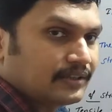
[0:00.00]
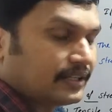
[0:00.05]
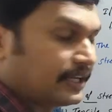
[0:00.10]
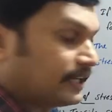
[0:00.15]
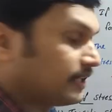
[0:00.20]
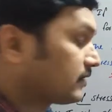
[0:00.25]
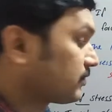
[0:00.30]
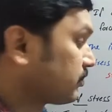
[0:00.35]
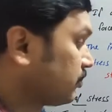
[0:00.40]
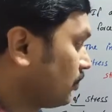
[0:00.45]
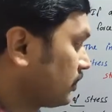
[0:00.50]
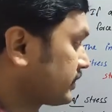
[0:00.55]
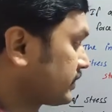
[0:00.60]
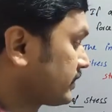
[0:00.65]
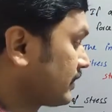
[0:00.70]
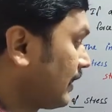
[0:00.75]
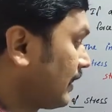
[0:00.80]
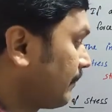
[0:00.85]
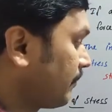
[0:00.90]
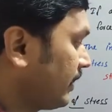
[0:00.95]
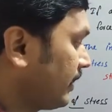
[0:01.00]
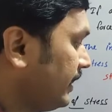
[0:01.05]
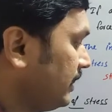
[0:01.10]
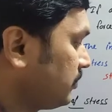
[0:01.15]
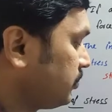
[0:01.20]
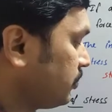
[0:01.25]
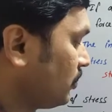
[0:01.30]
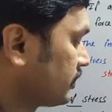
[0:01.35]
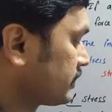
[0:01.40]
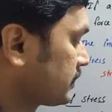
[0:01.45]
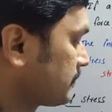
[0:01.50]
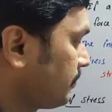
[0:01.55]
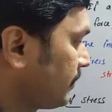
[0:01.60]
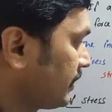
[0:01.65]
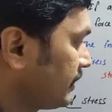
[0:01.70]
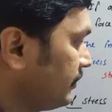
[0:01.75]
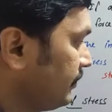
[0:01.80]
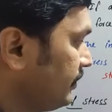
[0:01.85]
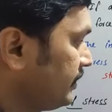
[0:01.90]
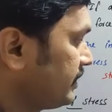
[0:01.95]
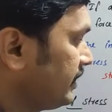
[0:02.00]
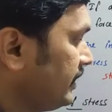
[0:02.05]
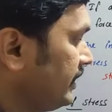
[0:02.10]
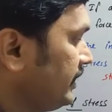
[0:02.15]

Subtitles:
That is force applied force per unit